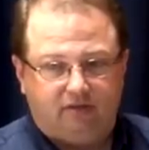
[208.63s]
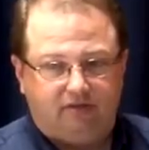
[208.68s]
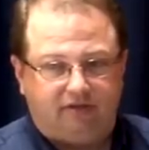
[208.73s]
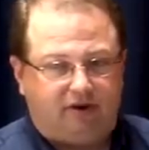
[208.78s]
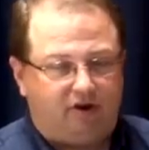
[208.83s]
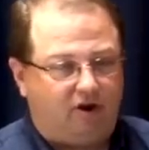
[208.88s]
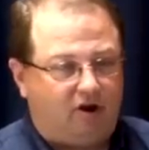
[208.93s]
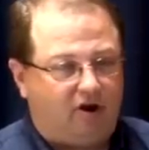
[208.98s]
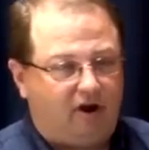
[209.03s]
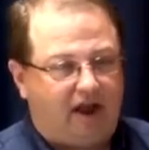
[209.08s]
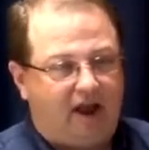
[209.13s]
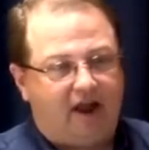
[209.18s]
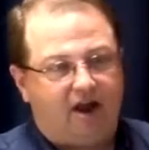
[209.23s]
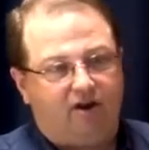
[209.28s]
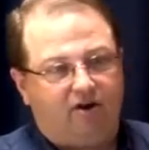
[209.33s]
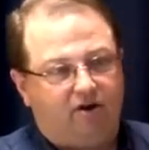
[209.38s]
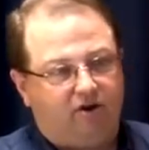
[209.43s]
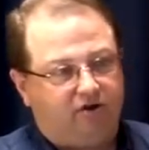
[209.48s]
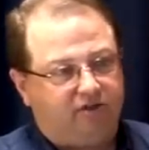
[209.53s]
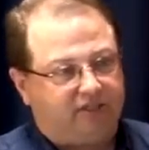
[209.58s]
There are
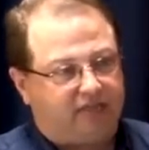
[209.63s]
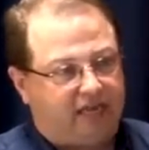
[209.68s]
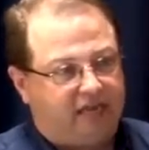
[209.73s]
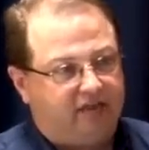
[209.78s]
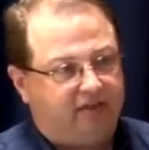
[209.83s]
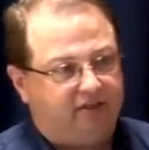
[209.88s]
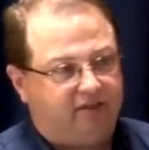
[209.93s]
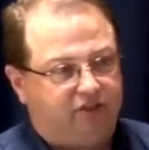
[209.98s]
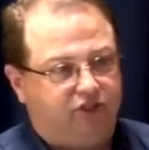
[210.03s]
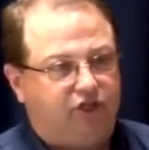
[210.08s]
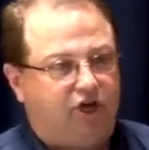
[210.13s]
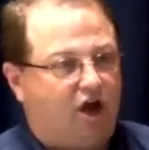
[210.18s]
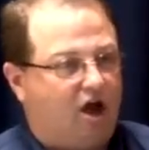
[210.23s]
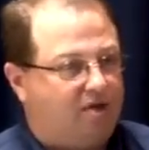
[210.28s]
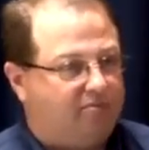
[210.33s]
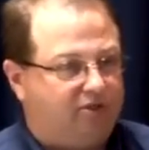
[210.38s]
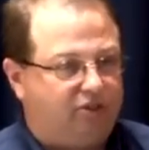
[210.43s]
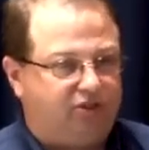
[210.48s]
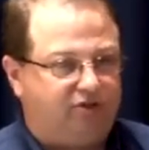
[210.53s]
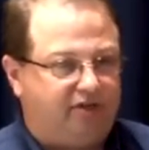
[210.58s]
errors in the
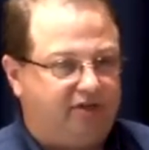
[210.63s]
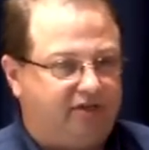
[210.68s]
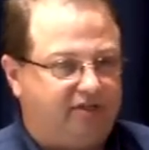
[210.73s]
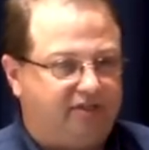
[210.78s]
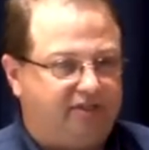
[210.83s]
geometry of